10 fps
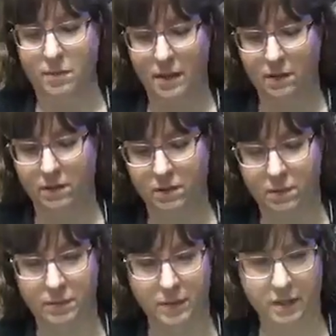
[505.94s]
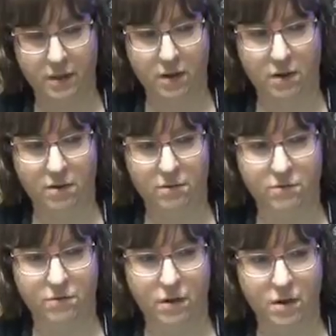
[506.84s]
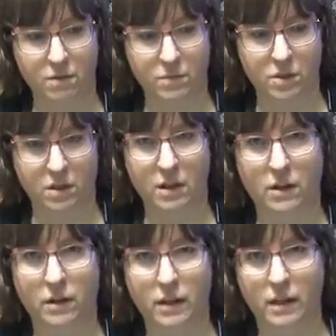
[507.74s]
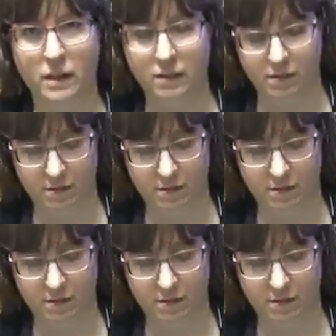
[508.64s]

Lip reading: me a little bit of security.